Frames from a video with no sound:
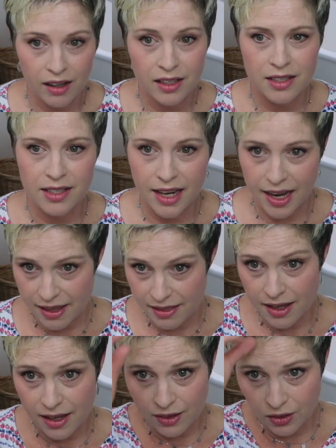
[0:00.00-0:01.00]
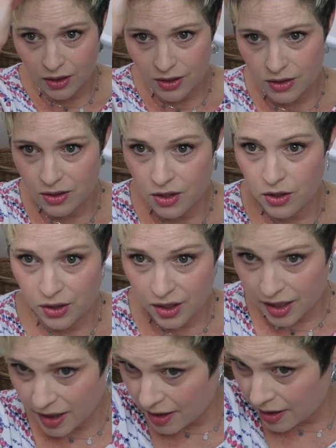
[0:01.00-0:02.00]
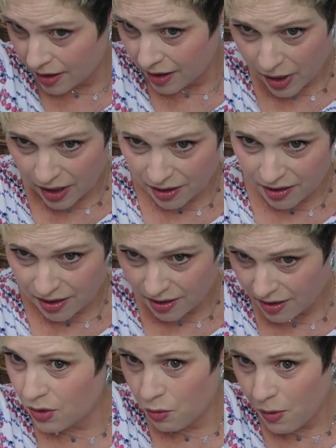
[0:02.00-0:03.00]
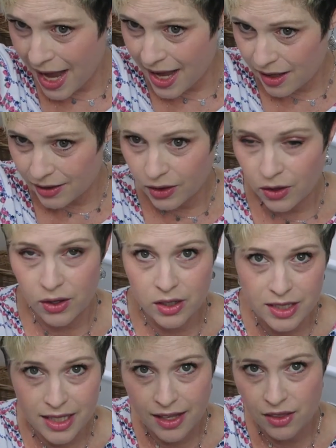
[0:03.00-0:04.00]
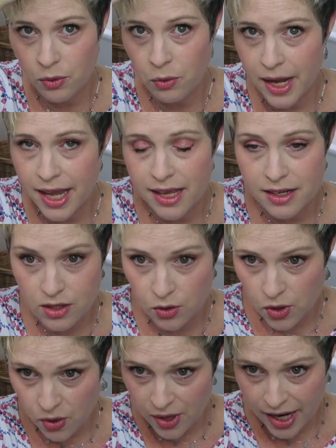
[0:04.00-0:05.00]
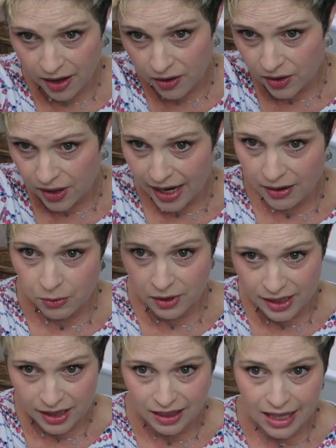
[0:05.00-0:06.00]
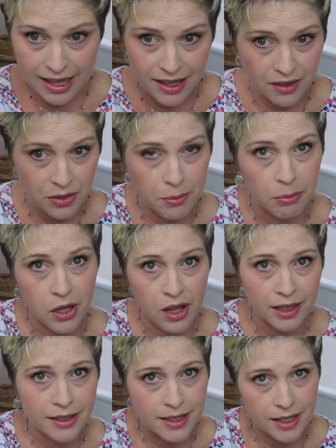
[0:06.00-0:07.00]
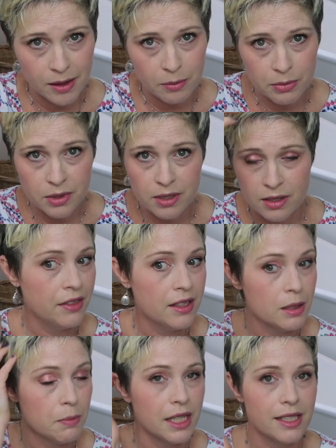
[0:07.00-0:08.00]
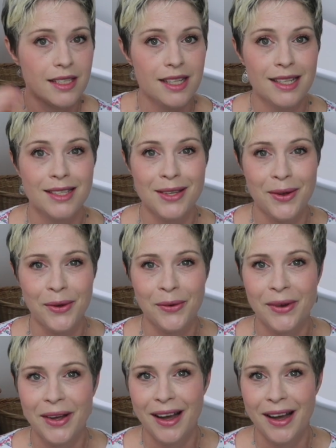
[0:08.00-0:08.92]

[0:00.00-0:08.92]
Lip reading: honestly, I think it looks good with the way it looks and the way it's grown out. I really like the blonde tips in this pixie, so